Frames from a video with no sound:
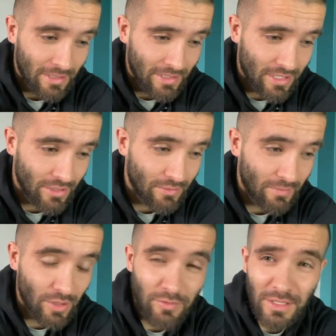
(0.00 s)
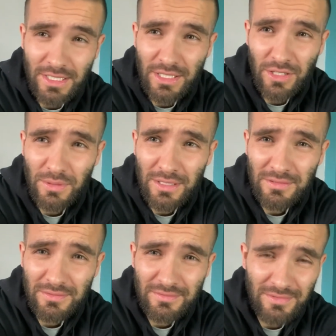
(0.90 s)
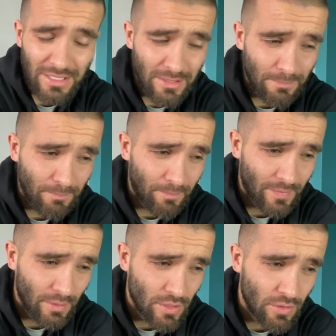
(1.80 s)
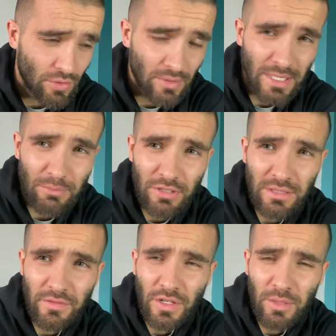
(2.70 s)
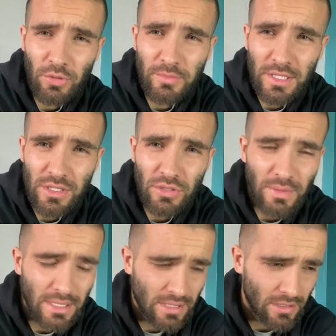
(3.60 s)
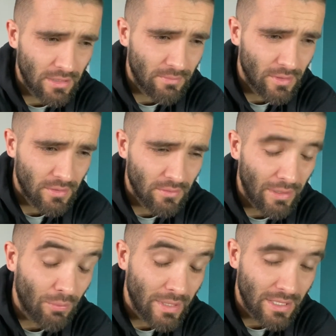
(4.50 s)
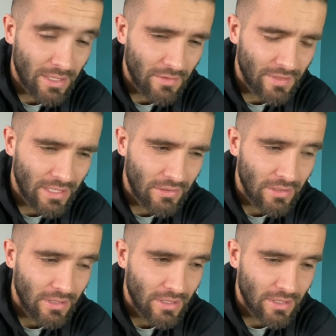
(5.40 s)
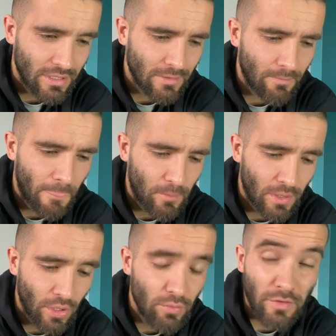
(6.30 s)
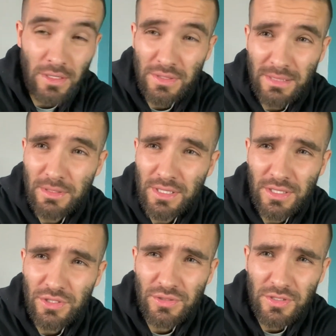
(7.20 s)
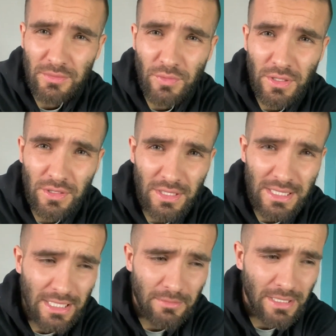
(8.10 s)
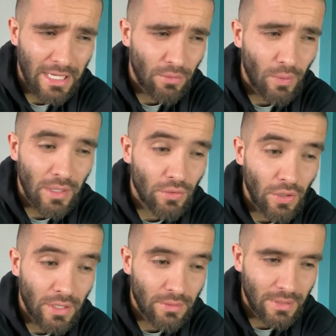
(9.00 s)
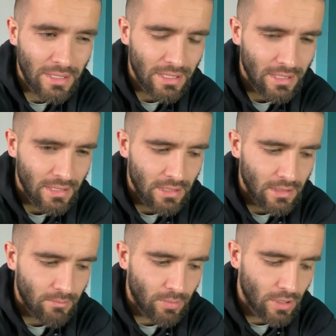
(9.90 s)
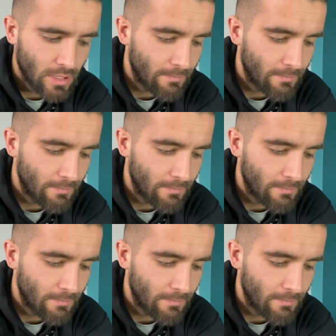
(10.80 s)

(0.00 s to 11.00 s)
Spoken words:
So hopefully it did go well. There was no sort of debrief. I've got an appointment in 2 weeks' time, well, a week and a half now, where hopefully I'll see my surgeon or someone that can tell me how well or not it went. But